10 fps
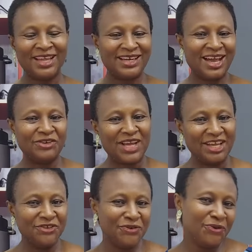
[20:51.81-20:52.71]
Now
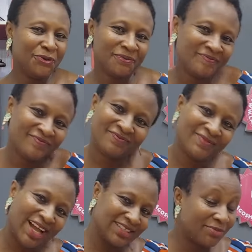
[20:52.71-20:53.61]
that you know,
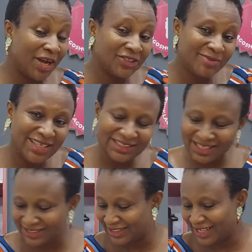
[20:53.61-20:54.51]
as my husband
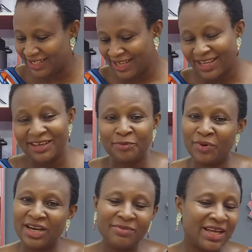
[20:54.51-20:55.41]
said, he said a
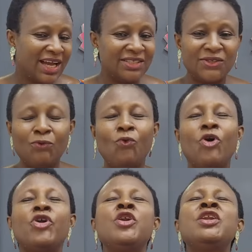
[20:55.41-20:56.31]
bread maker is
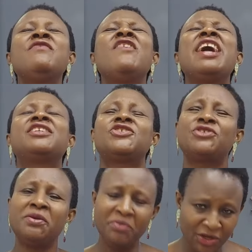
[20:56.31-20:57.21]
one
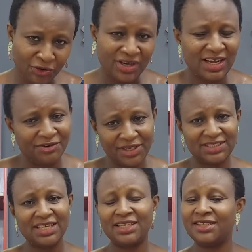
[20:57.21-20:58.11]
extremely
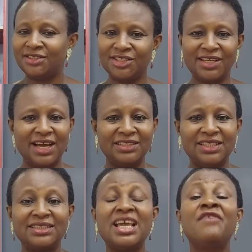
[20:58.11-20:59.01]
underrated kitchen gadget.